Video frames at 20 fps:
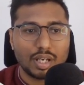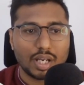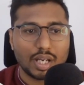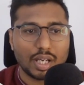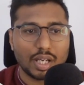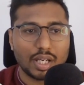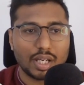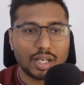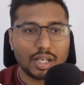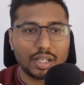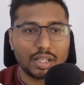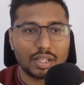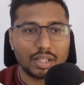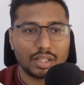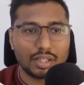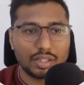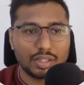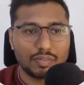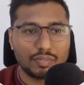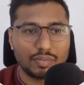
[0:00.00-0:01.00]
and
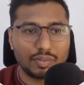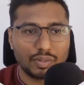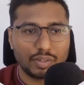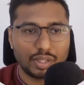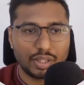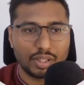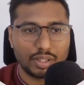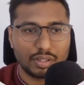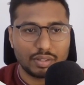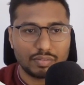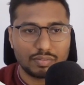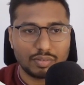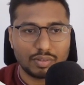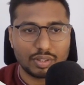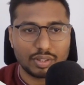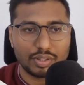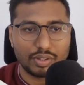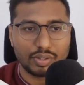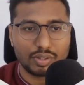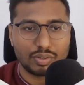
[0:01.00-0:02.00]
if you read
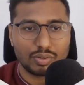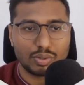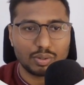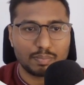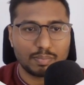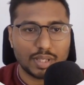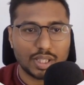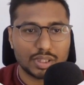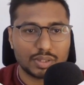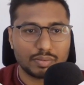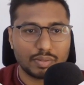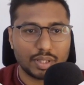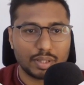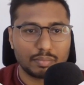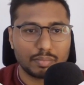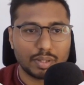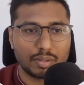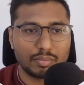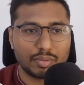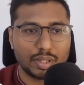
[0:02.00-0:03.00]
for your root password
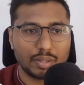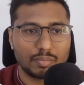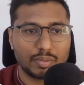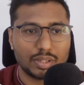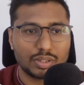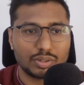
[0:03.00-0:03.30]
environment variable,